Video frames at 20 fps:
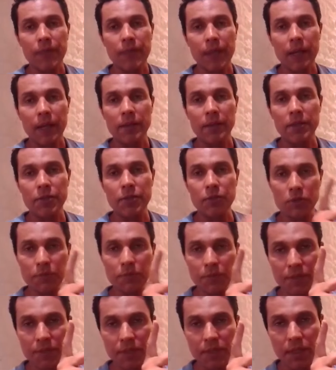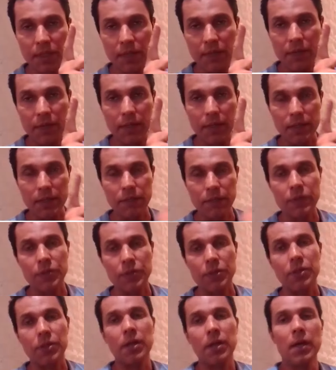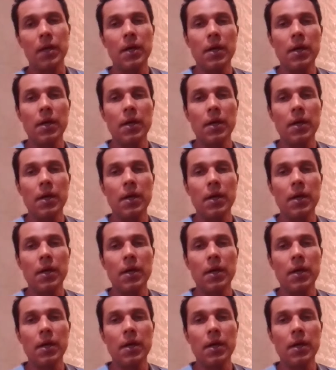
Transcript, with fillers: And this was Mr. Savarkar's vision.